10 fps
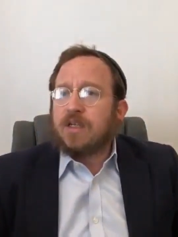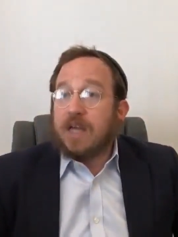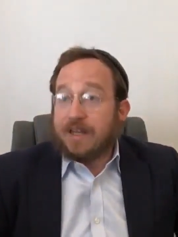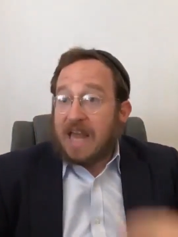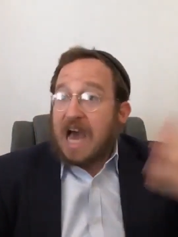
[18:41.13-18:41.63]

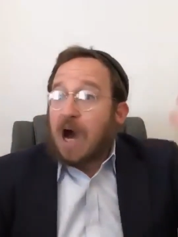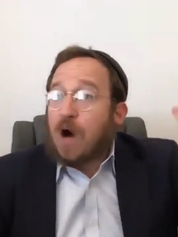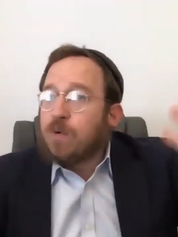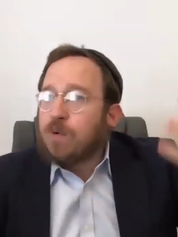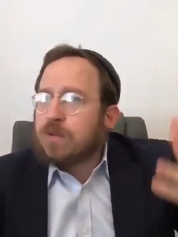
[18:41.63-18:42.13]
And
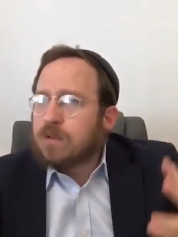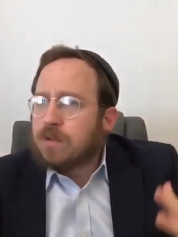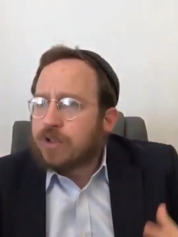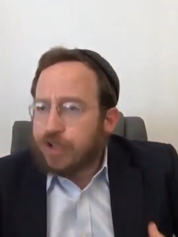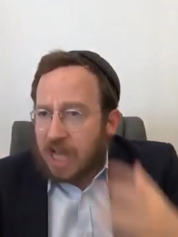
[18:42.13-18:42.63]
now
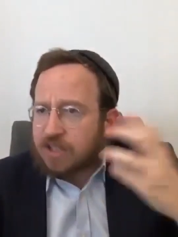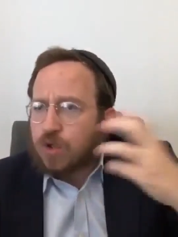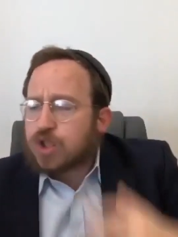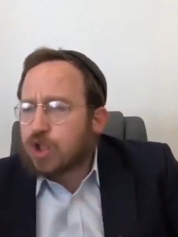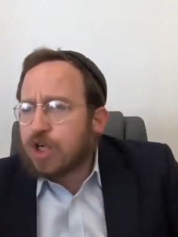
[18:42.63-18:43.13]
you're not
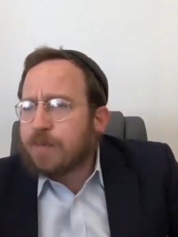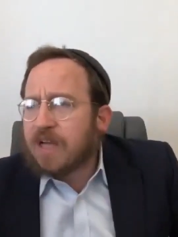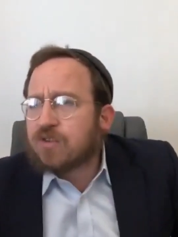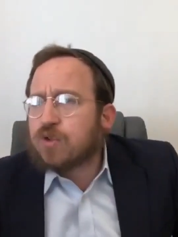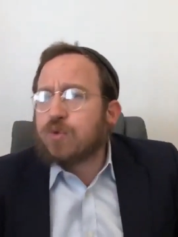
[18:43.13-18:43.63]
so sure
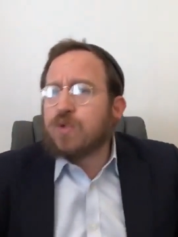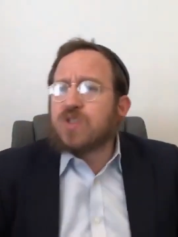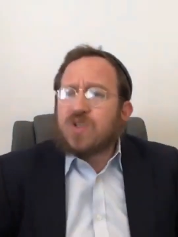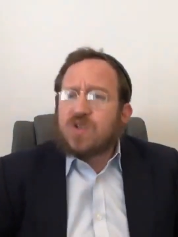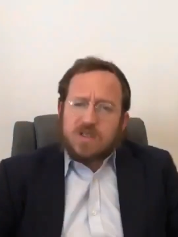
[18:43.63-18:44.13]
about 2
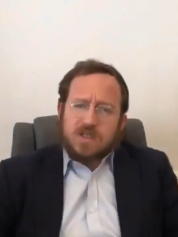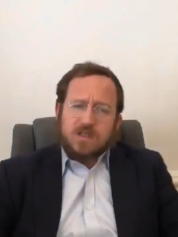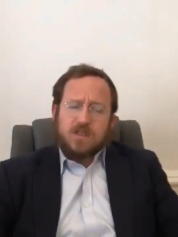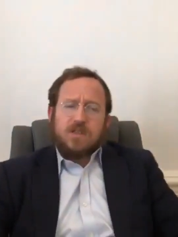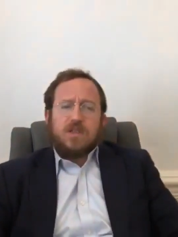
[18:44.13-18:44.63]
roosters?
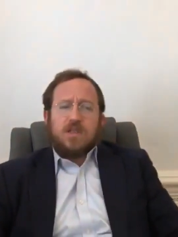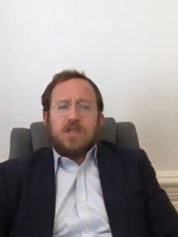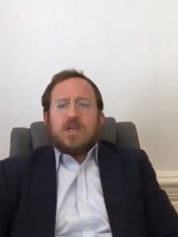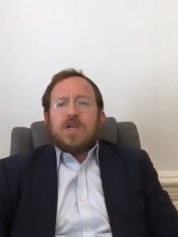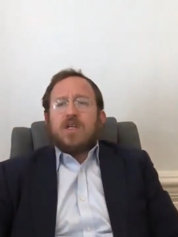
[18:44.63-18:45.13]

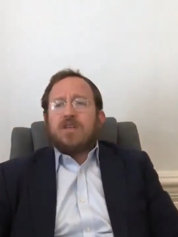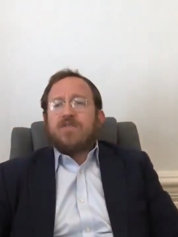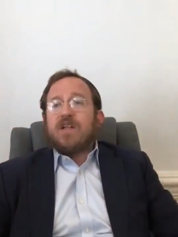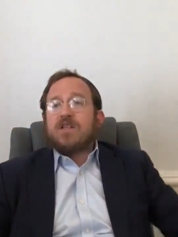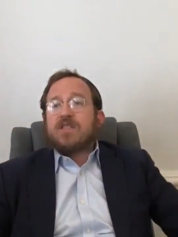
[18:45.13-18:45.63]
The
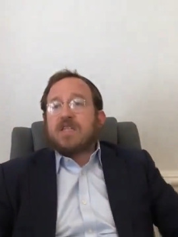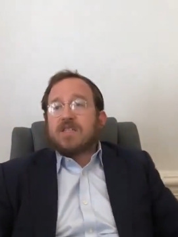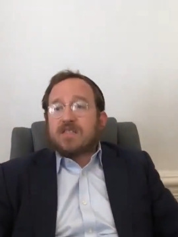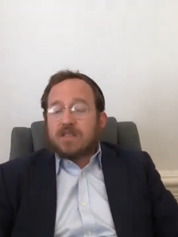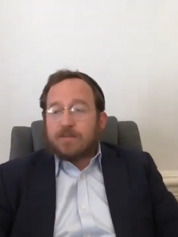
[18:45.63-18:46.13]
fellow
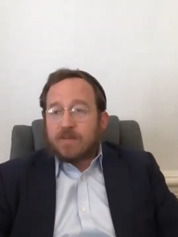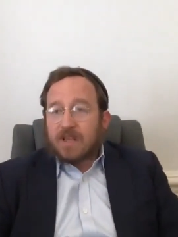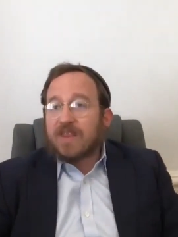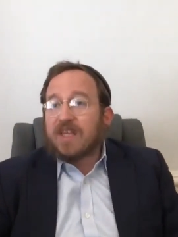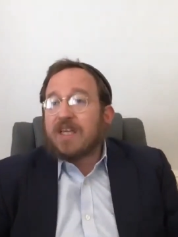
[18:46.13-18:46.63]
says to him,
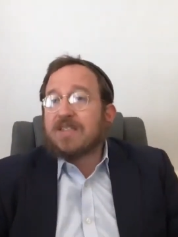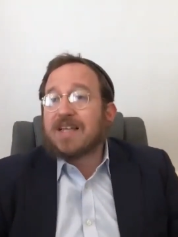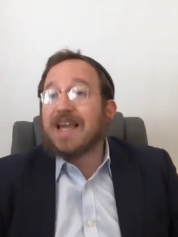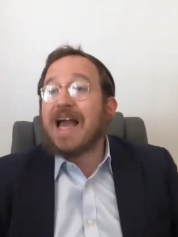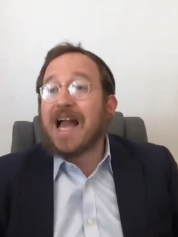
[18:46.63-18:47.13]
the thing is,
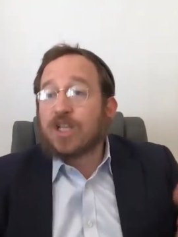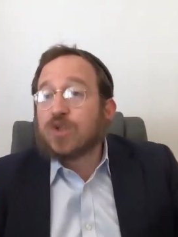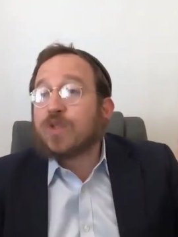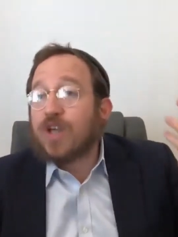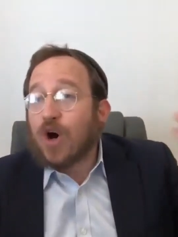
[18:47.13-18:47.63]
I
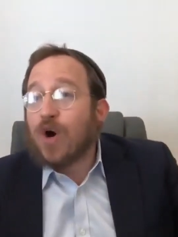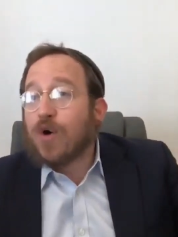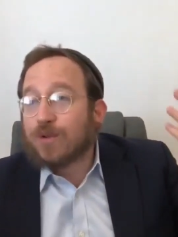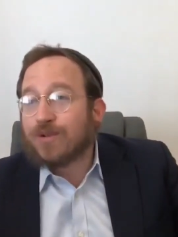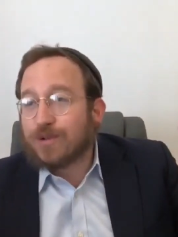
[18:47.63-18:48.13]
actually
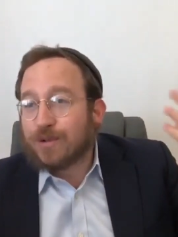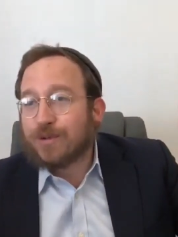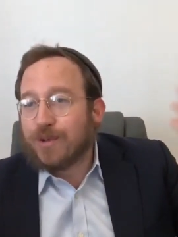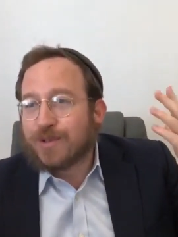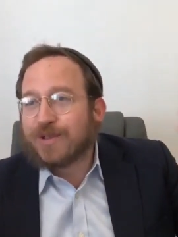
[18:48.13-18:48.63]
own 2
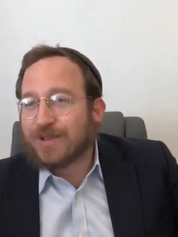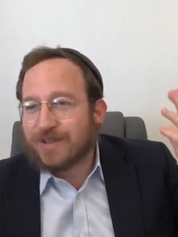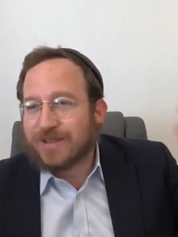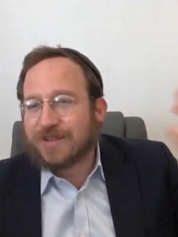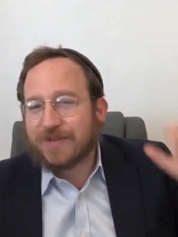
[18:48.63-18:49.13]

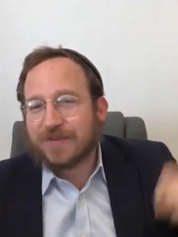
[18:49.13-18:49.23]
roosters.